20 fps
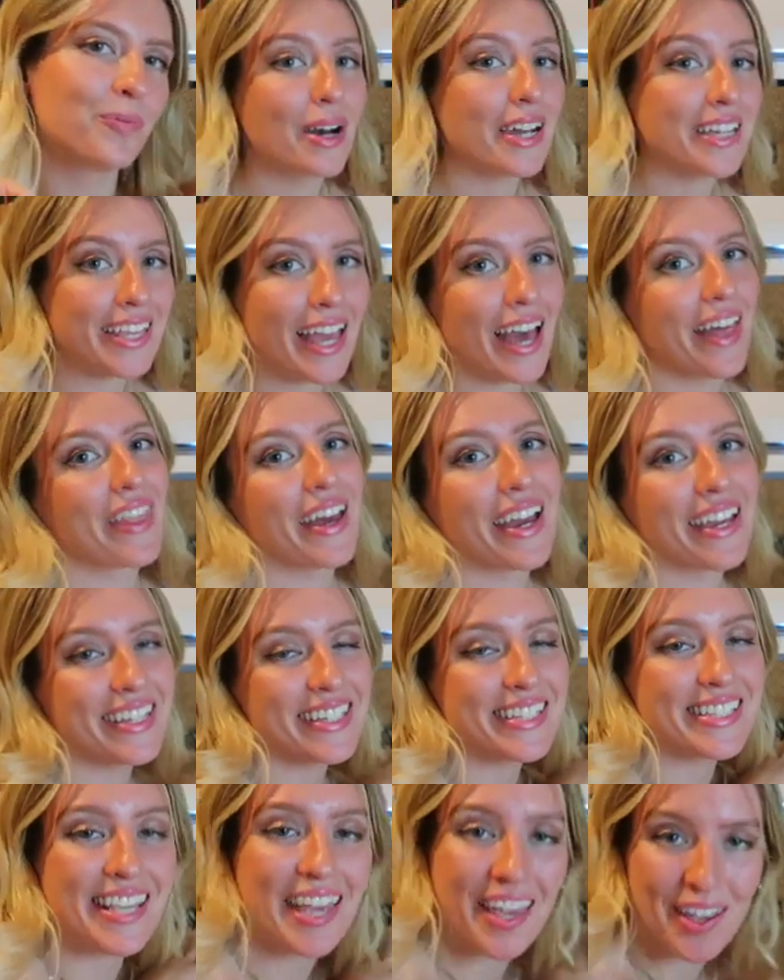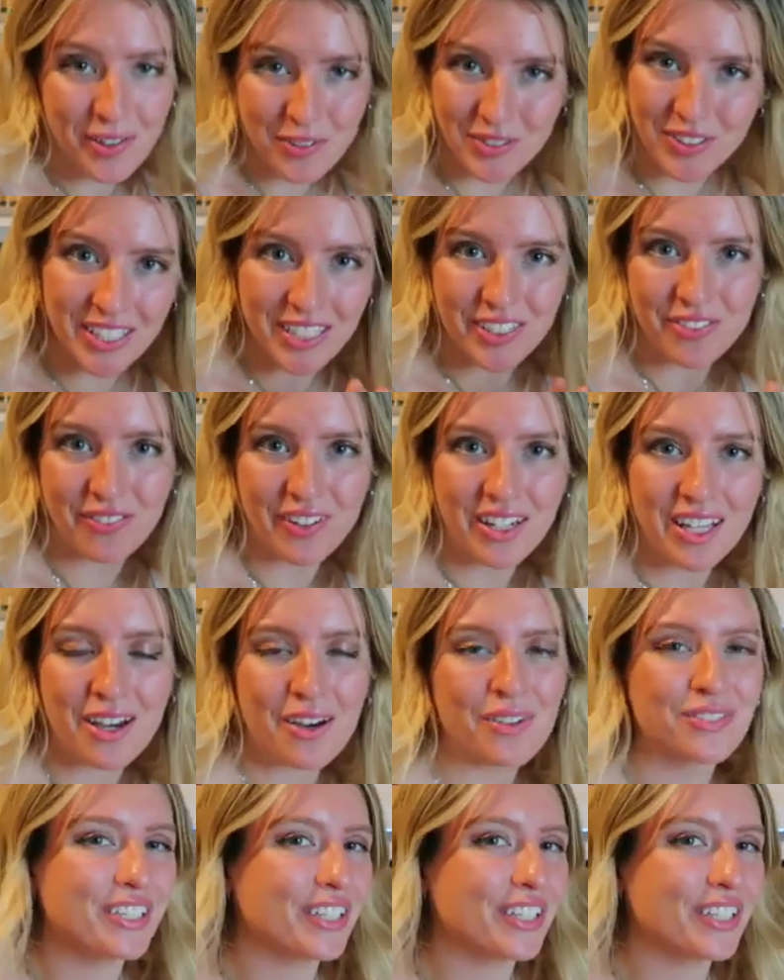But yeah, that is it for this video.